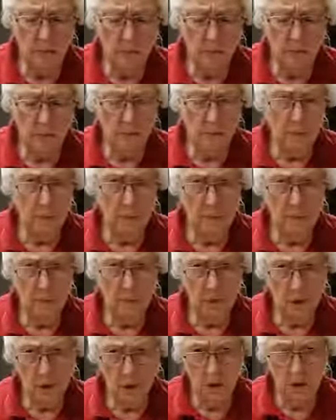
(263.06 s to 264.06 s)
with cream
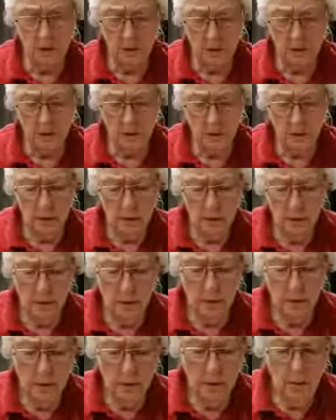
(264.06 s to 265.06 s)
cheese.
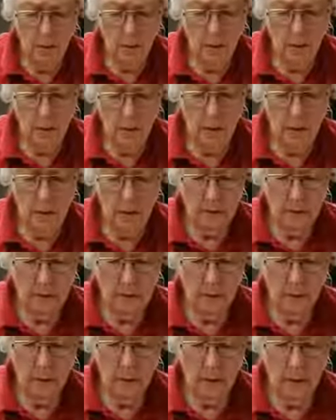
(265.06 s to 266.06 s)
And
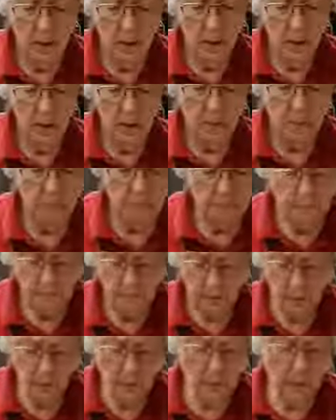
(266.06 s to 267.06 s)

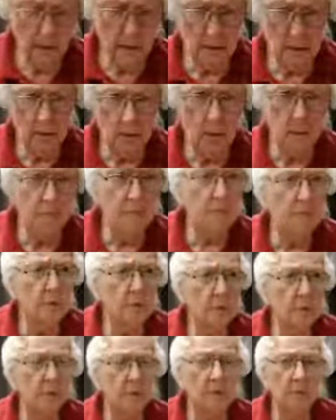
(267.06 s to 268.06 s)
you can soften
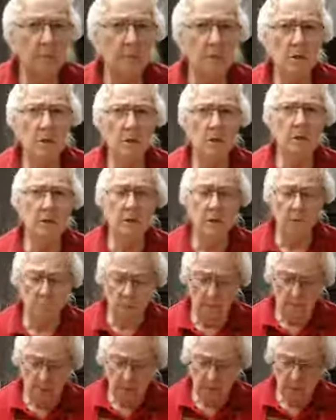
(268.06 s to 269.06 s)
your cream cheese in the
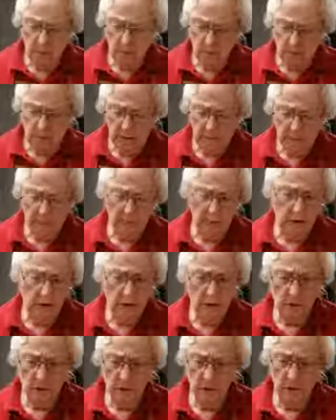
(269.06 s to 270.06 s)
microwave for
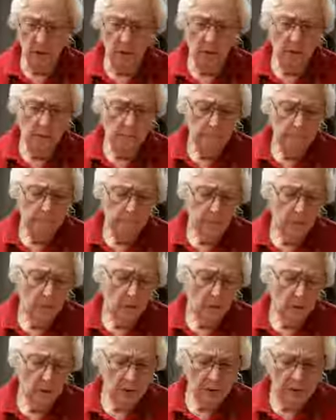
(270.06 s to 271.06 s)
just
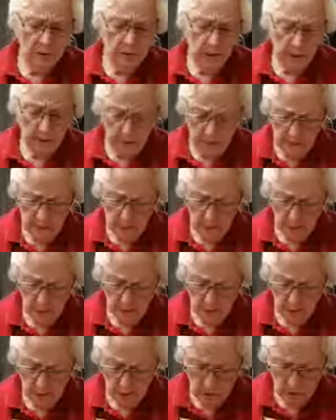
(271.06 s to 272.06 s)
30 seconds,
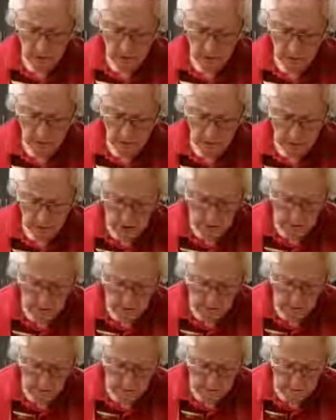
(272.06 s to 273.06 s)
which
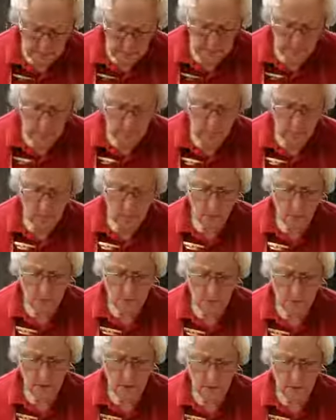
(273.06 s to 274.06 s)
helps. But
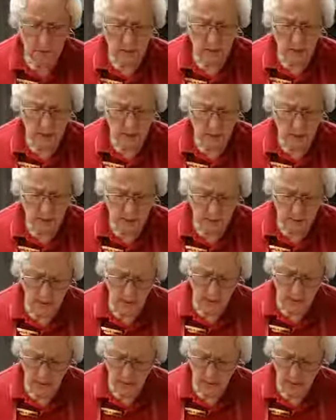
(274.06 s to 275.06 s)
you just keep adding
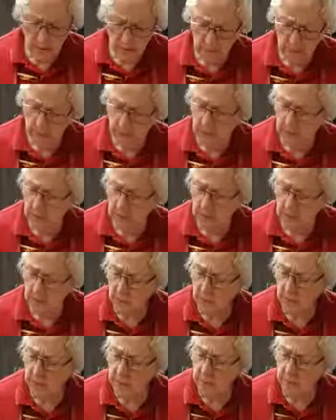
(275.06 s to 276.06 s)
a little bit of this
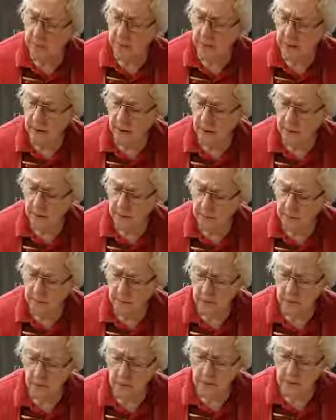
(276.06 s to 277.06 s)
raspberry
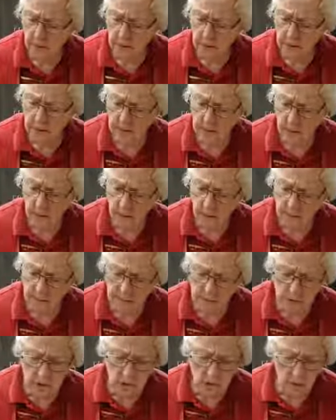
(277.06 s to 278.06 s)
jalapeno, but it's a
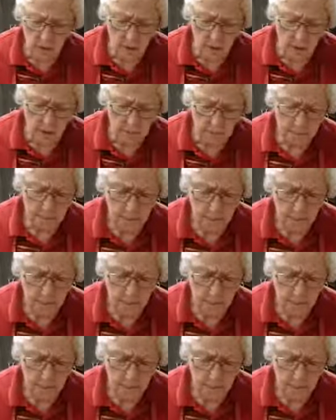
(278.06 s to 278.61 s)
1/2 jar